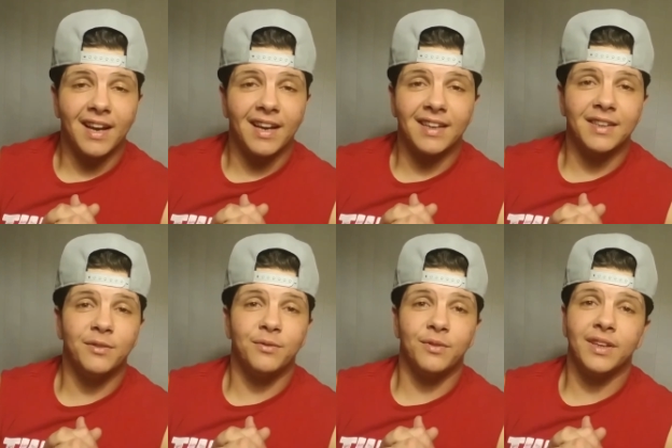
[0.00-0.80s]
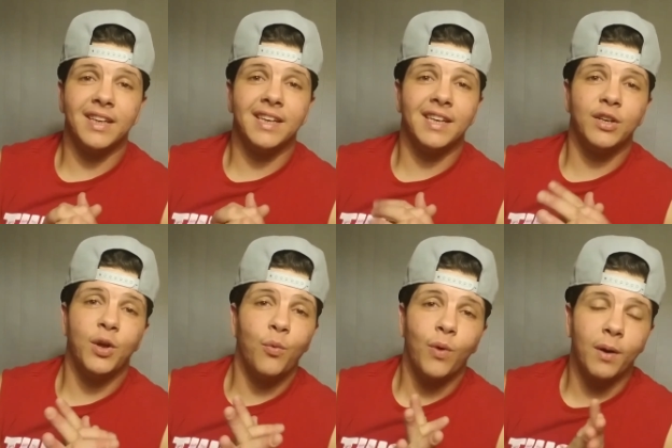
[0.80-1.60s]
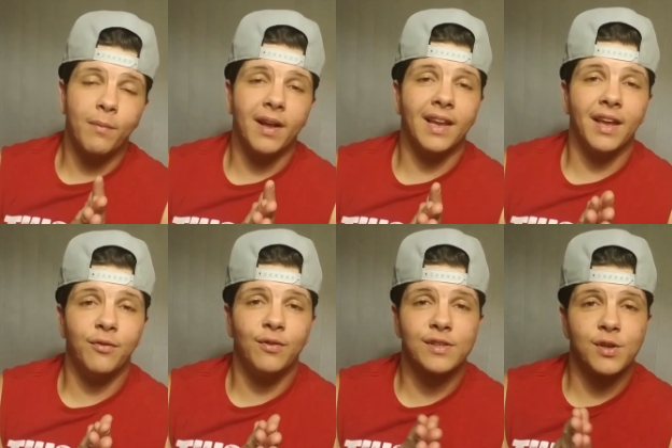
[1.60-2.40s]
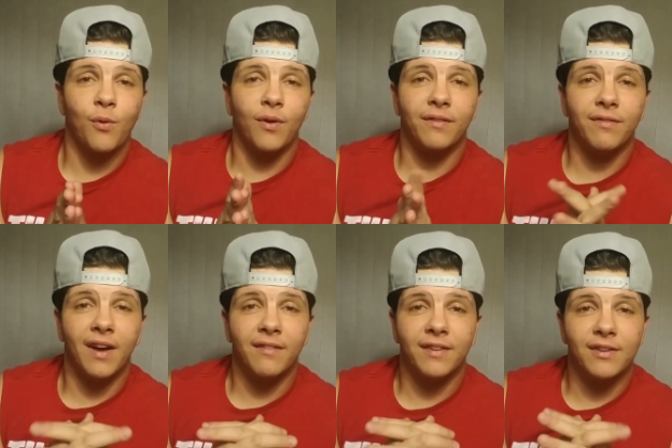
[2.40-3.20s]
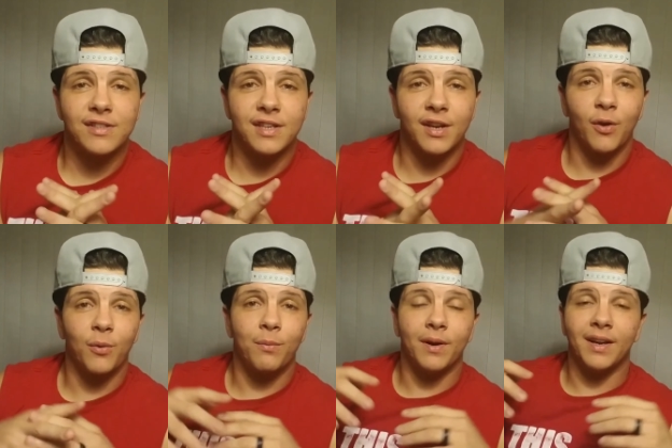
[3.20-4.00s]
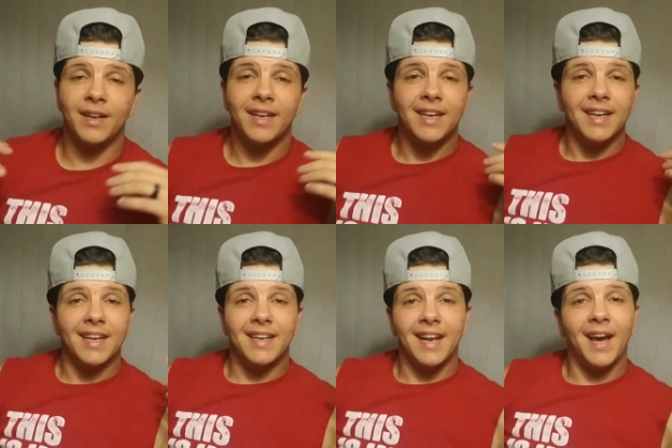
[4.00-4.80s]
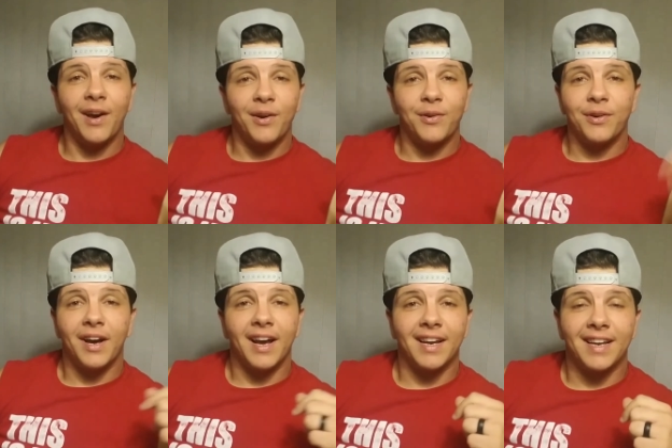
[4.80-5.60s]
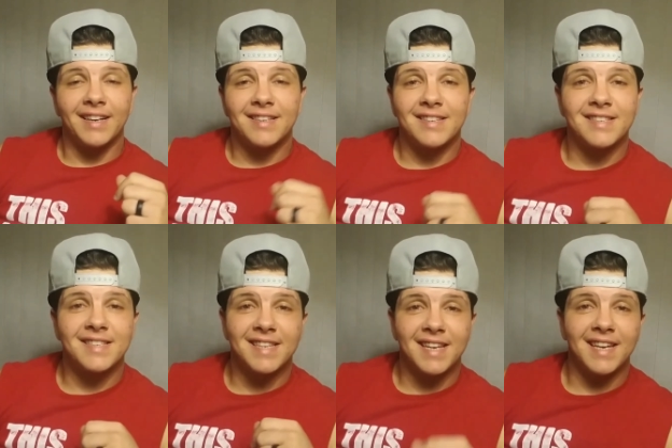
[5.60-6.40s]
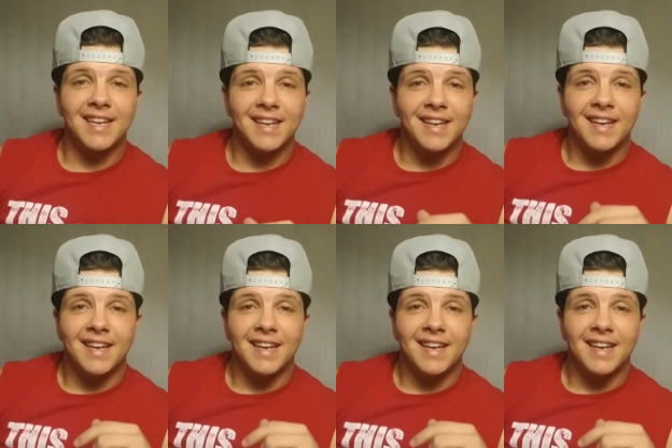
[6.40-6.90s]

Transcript: I really didn't know where my life was going five years ago, but now I get to see